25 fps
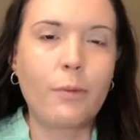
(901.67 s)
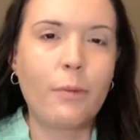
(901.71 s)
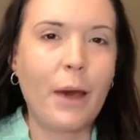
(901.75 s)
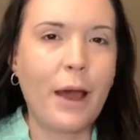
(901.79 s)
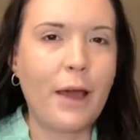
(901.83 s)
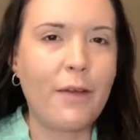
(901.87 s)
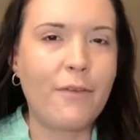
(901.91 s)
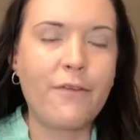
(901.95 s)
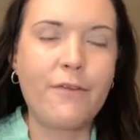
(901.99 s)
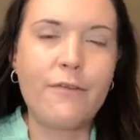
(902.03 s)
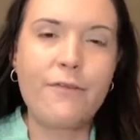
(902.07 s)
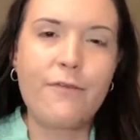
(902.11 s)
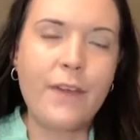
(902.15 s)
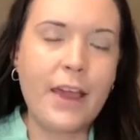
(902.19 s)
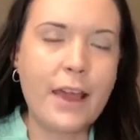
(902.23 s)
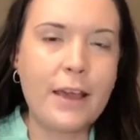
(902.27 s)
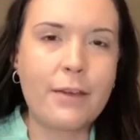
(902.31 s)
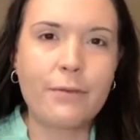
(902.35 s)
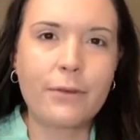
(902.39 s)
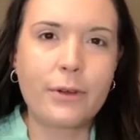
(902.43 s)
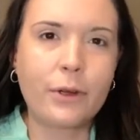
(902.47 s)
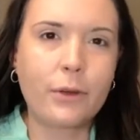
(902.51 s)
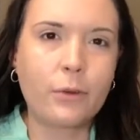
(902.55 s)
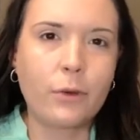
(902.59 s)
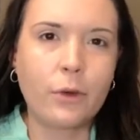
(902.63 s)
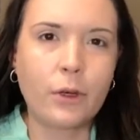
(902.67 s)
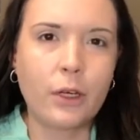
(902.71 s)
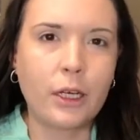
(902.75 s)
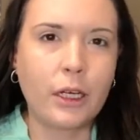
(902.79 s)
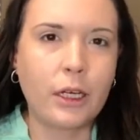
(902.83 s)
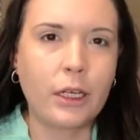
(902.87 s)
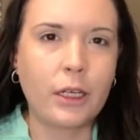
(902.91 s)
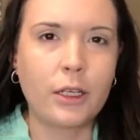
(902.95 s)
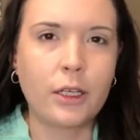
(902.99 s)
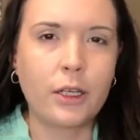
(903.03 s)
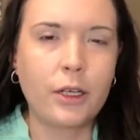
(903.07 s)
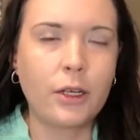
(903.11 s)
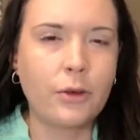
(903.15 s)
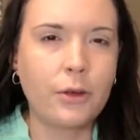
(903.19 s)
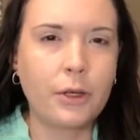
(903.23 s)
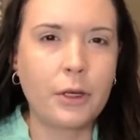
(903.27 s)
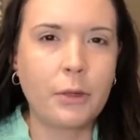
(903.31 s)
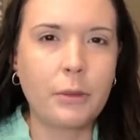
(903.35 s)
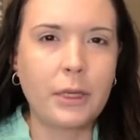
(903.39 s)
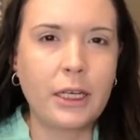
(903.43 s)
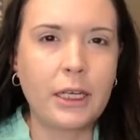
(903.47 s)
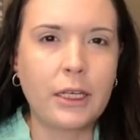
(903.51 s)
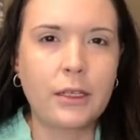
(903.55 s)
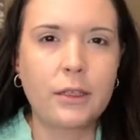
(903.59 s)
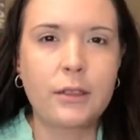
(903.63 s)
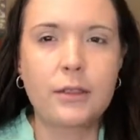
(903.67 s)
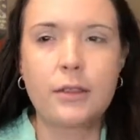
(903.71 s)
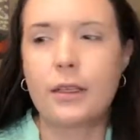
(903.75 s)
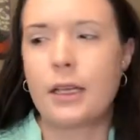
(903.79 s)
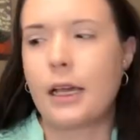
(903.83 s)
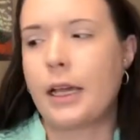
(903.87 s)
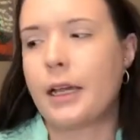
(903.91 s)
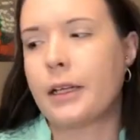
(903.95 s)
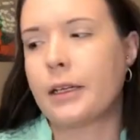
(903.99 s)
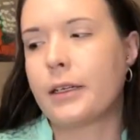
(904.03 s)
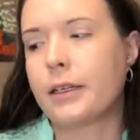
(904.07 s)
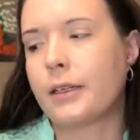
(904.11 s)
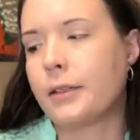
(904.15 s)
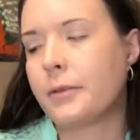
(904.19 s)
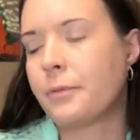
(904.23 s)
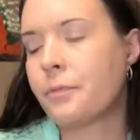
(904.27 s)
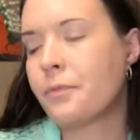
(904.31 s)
my favorite one, you know what I mean? Like,